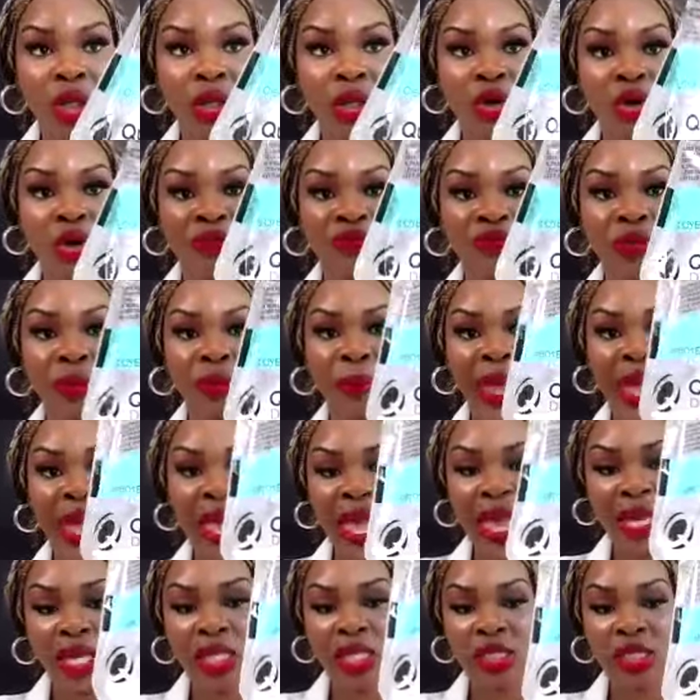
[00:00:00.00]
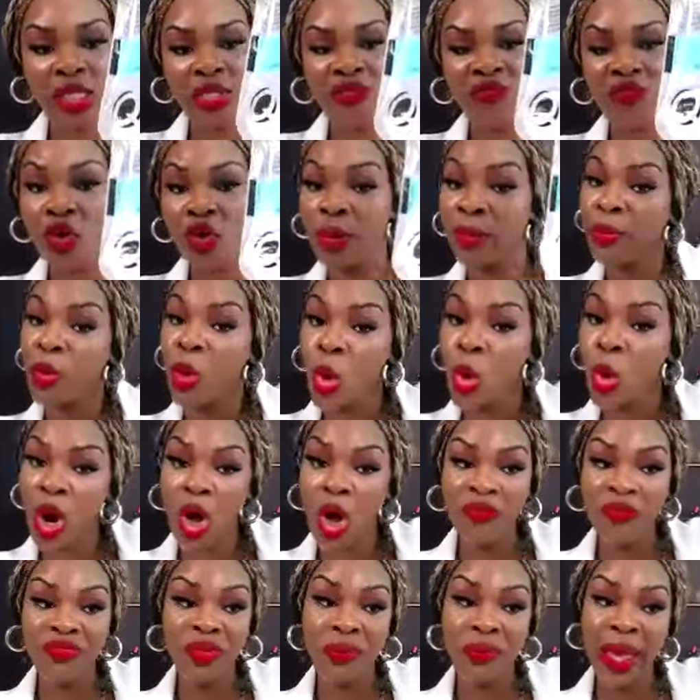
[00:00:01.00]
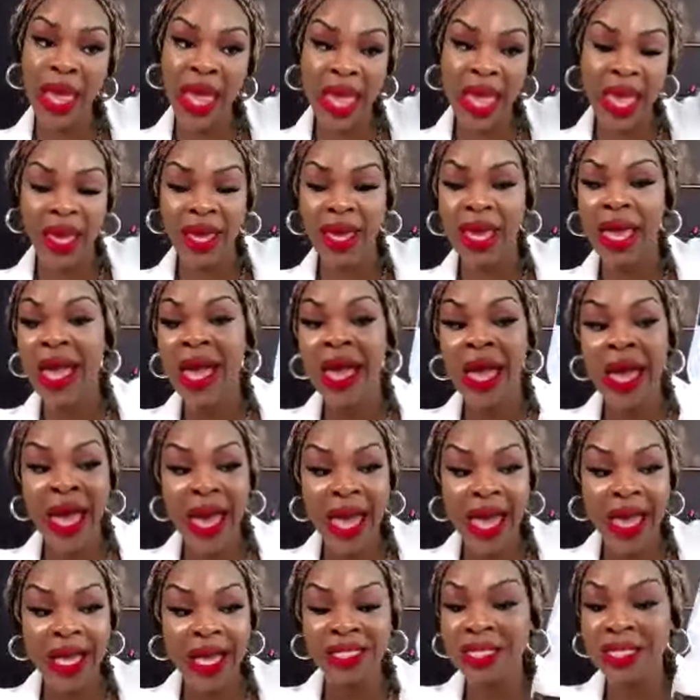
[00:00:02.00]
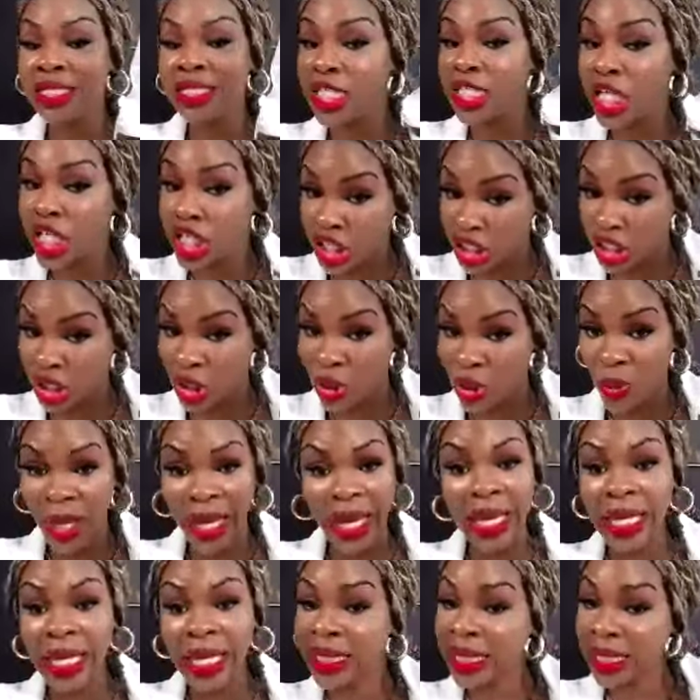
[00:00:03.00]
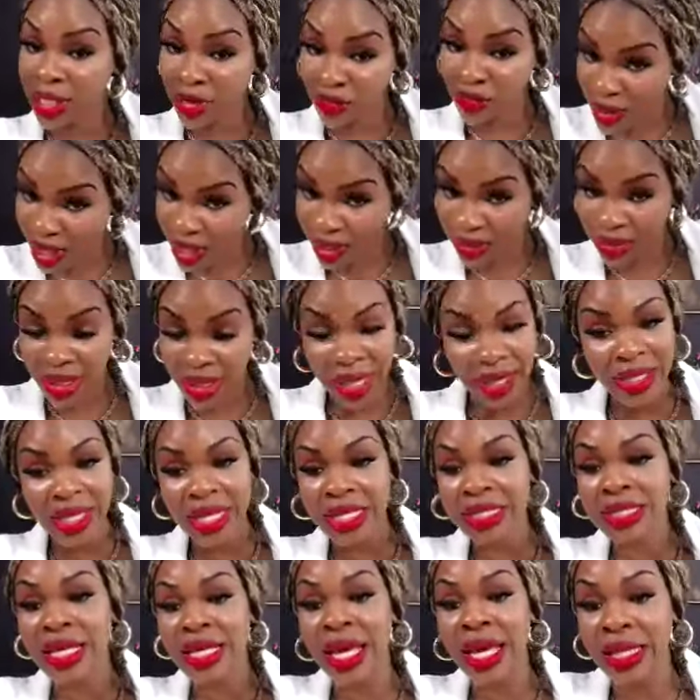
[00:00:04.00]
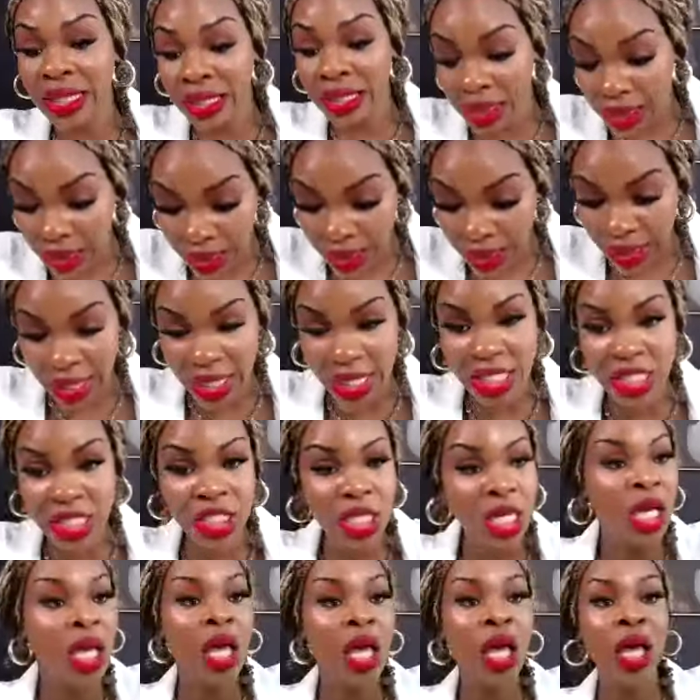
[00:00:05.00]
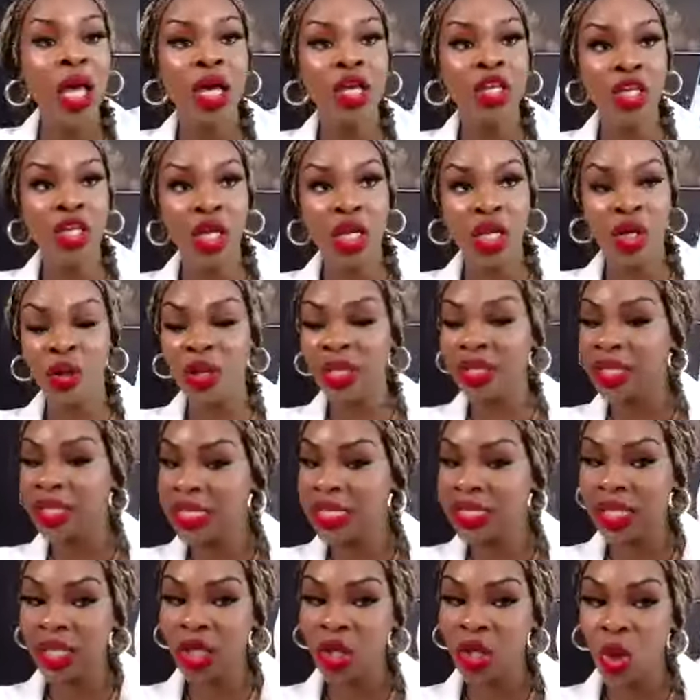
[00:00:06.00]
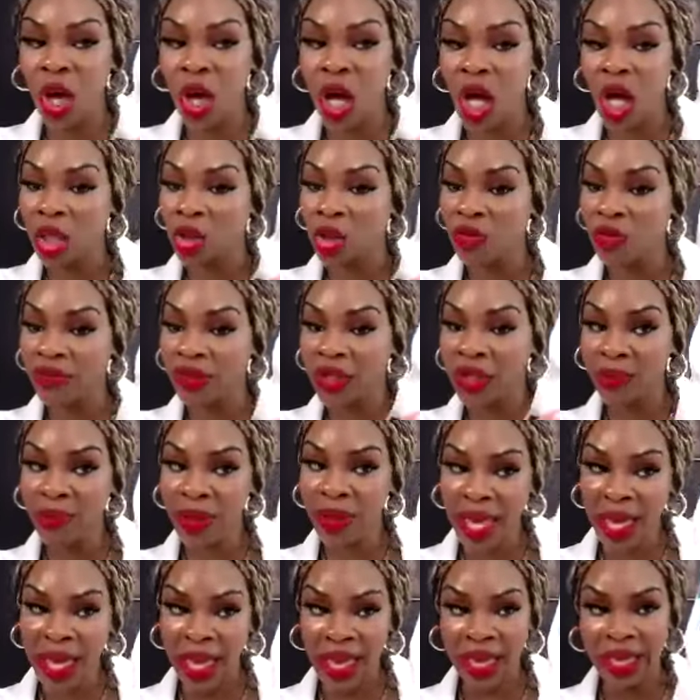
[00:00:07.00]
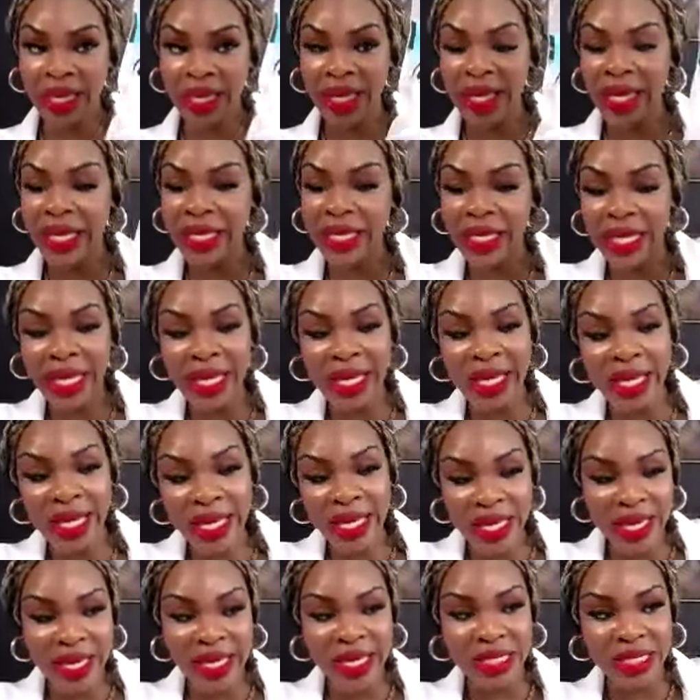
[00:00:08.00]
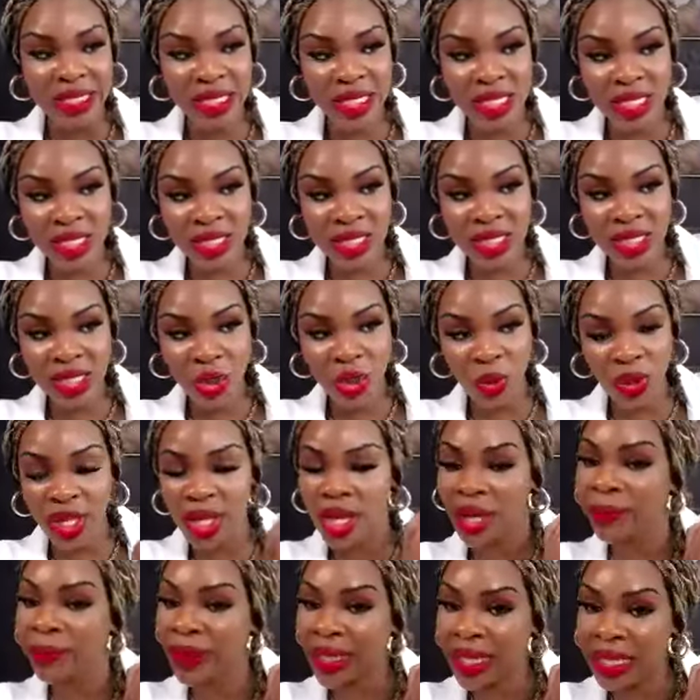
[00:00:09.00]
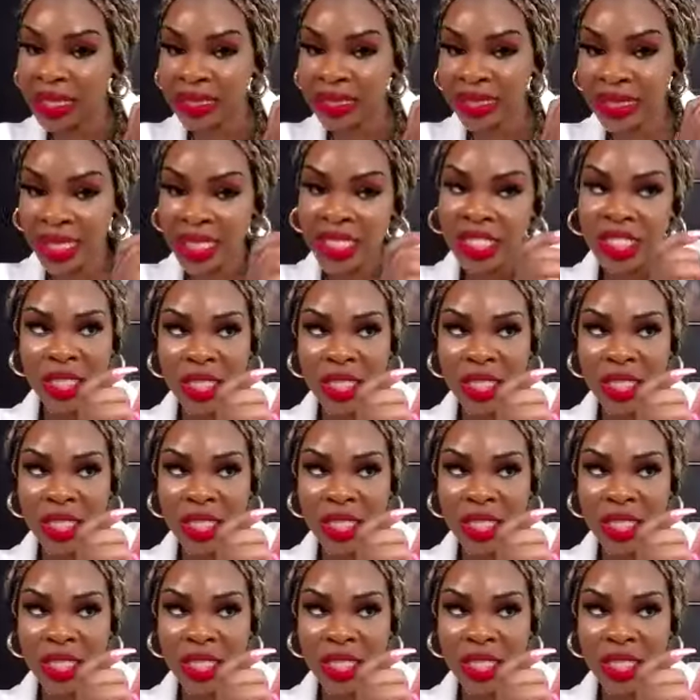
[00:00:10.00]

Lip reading: part of the bag, because the front part of the bag has the tissue. In the event that there's any leakage, it doesn't go all over the bag. It is soaking up in the